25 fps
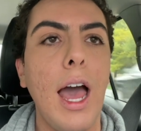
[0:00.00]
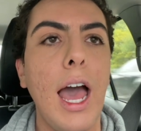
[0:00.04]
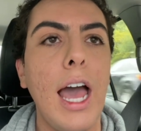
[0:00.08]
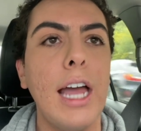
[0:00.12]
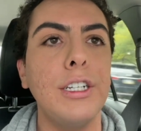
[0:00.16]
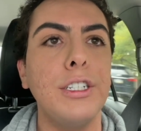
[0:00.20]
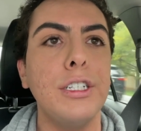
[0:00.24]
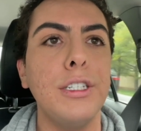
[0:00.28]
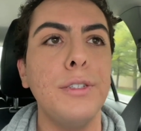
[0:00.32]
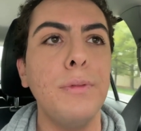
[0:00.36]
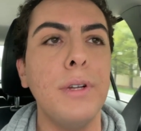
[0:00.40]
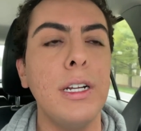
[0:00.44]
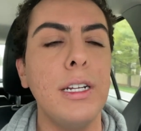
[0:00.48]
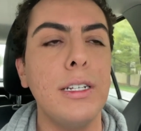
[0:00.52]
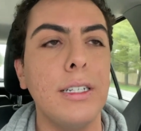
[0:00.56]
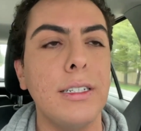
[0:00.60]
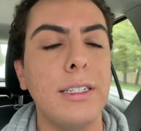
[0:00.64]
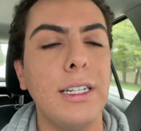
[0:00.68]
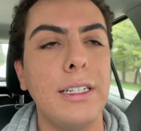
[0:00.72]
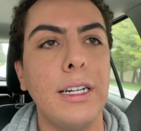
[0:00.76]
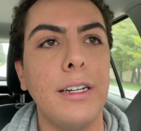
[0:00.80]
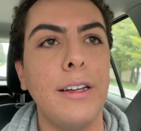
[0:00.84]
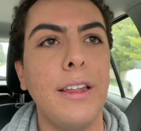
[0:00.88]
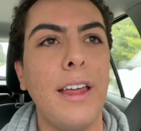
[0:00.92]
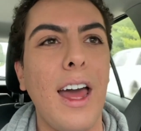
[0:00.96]
I just wanted to
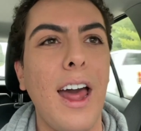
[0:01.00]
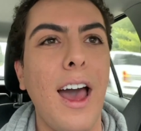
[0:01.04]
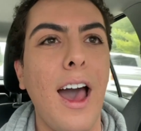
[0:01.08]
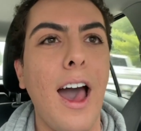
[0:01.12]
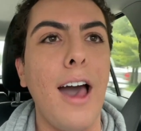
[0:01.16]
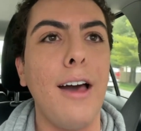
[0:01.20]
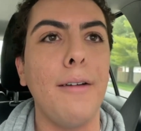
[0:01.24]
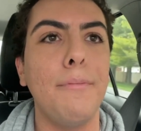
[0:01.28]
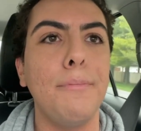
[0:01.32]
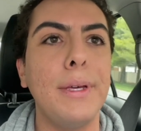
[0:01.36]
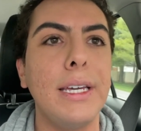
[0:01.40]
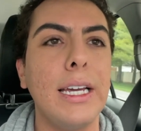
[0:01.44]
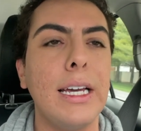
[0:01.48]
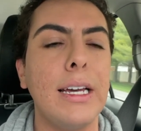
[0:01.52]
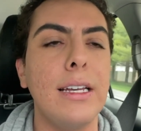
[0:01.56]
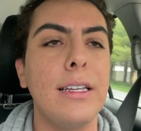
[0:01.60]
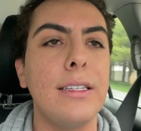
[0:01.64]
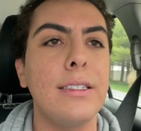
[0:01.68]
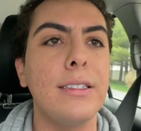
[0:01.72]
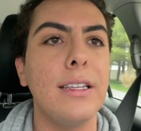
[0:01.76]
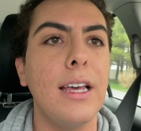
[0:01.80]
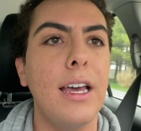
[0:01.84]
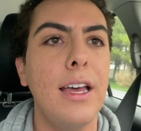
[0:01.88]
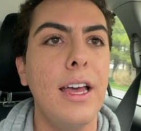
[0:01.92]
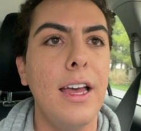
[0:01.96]
clear that up
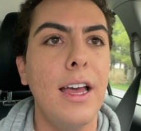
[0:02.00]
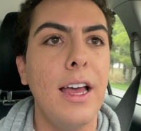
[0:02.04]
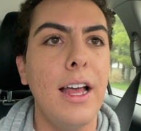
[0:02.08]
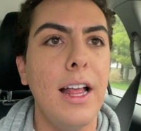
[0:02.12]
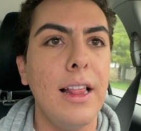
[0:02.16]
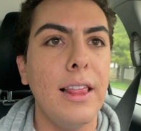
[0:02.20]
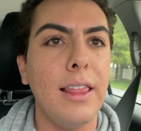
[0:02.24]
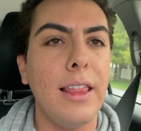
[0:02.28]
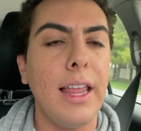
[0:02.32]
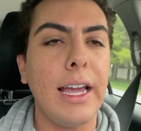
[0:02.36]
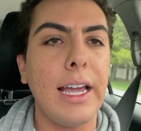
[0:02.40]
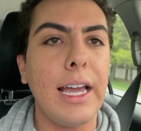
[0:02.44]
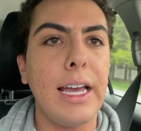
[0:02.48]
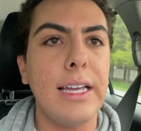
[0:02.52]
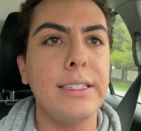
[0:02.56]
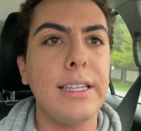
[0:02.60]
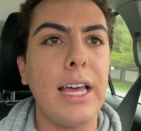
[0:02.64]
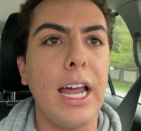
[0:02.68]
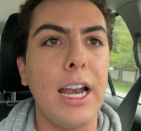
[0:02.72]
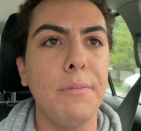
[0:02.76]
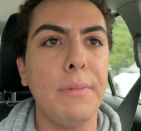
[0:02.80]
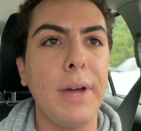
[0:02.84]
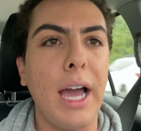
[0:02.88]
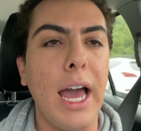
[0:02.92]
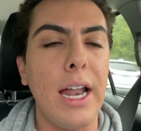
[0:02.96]
because, like I
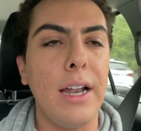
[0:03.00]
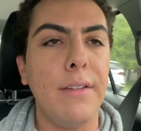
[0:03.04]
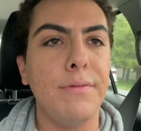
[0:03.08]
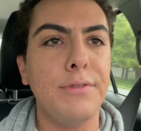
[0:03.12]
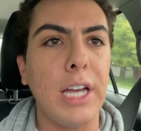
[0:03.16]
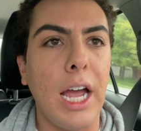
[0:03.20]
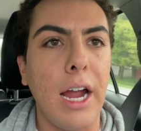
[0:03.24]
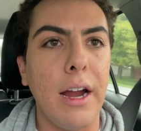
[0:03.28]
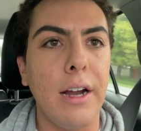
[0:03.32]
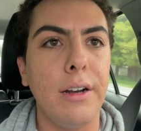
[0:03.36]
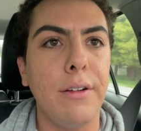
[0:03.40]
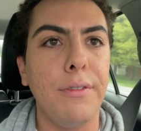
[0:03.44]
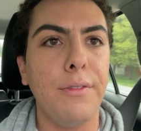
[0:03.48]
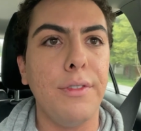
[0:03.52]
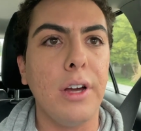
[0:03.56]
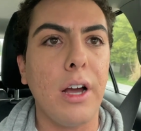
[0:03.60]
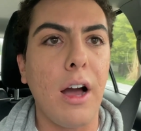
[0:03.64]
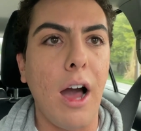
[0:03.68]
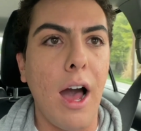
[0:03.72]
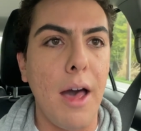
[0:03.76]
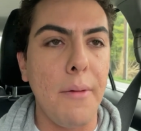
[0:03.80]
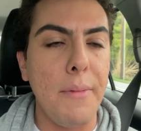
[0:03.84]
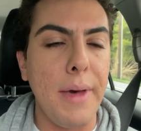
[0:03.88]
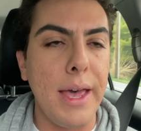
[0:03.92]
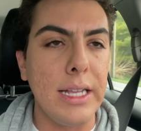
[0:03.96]
said, I'm kind of tired of the
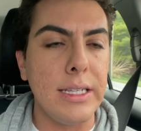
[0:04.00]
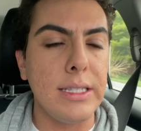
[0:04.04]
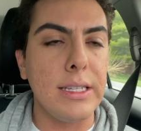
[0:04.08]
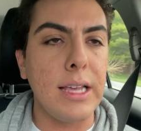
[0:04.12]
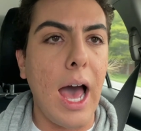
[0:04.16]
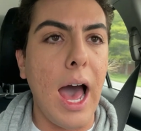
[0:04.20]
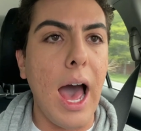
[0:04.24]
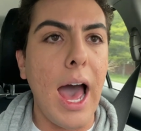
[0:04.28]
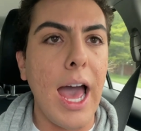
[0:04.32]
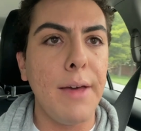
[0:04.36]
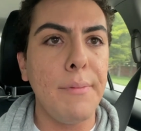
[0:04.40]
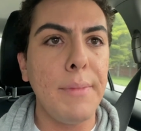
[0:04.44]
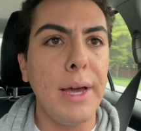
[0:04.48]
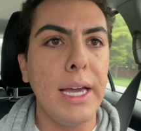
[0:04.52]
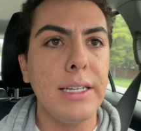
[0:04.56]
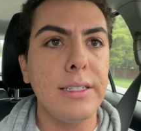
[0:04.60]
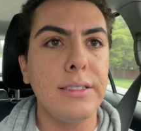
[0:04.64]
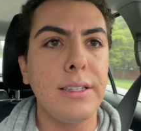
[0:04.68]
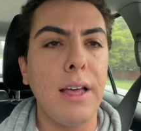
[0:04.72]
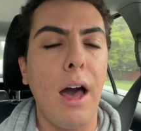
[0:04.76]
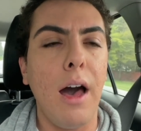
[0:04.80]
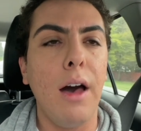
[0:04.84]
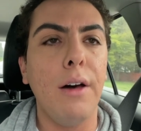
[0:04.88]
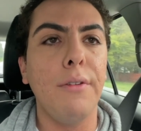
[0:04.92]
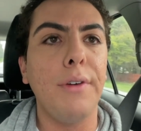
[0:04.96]
comments. I
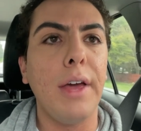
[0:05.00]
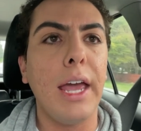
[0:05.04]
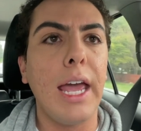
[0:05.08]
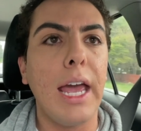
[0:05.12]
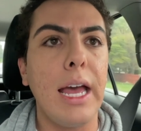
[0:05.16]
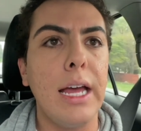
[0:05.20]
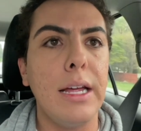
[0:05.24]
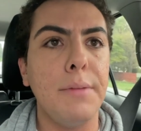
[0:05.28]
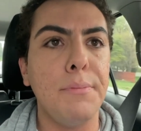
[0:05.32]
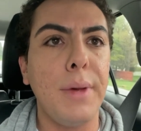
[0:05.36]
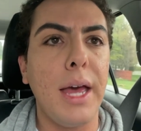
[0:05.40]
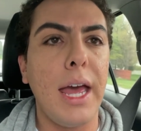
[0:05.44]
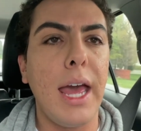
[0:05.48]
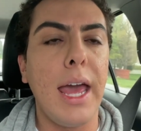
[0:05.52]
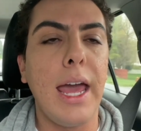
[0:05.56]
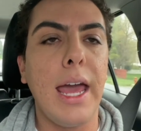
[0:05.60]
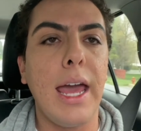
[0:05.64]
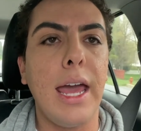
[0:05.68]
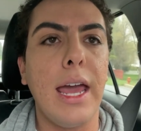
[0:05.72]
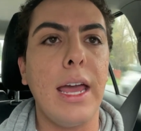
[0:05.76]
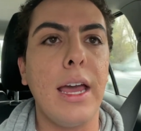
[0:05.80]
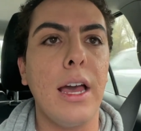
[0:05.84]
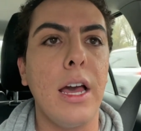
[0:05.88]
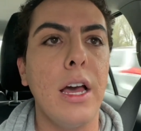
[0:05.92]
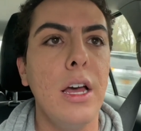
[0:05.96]
myself am
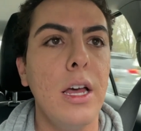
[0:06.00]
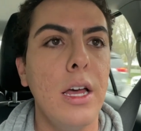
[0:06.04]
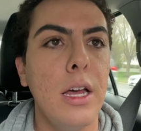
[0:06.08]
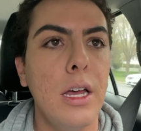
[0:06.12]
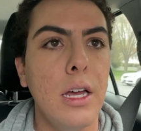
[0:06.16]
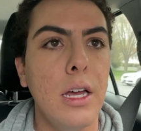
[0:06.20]
a